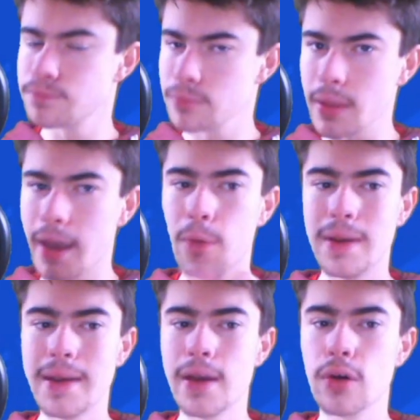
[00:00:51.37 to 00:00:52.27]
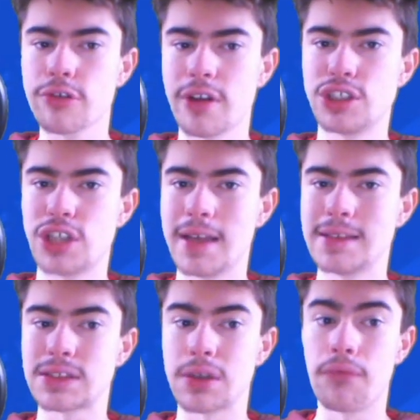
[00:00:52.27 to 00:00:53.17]
It'll be Neil
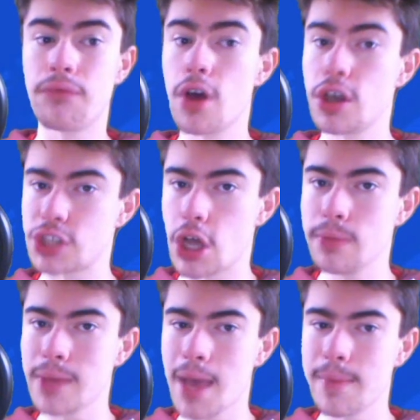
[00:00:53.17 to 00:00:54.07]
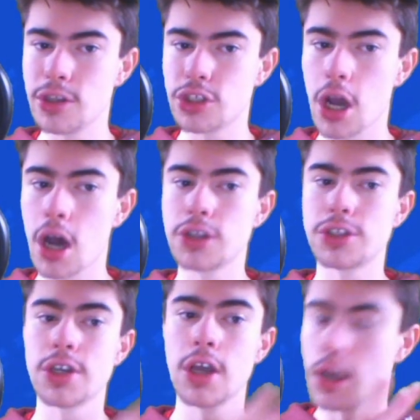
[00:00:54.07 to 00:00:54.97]
Critchley's first home game in
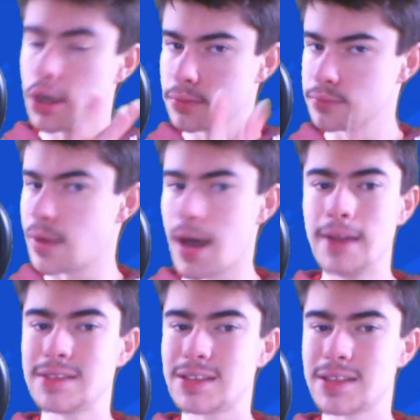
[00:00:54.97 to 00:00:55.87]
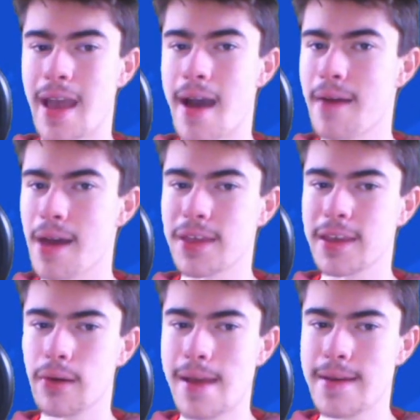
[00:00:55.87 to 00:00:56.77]
charge. And yeah, I think
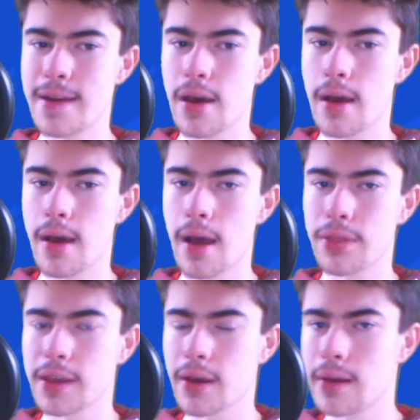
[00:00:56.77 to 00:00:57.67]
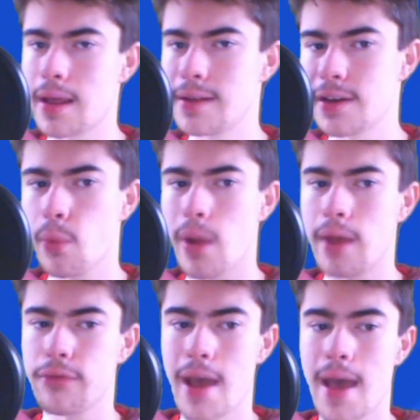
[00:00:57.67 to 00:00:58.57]
it'll end in a win
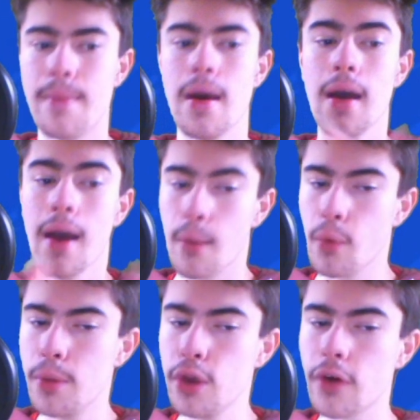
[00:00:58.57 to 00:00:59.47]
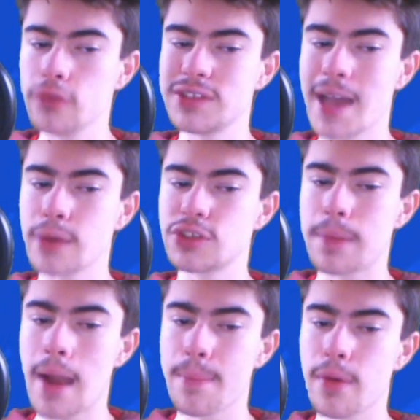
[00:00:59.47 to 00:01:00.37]
for him. We'll move on now to
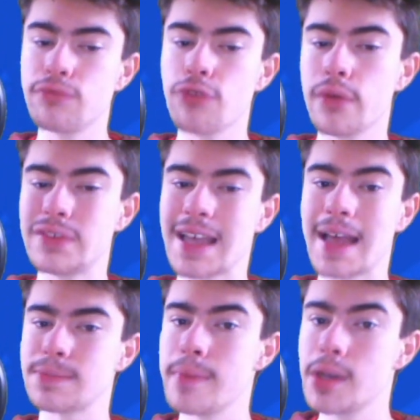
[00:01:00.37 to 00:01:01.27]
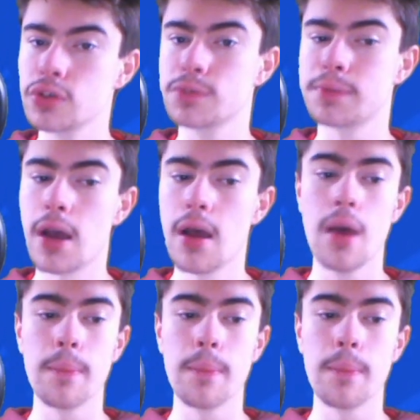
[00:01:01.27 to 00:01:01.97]
Blackburn Rovers against Middlesbrough.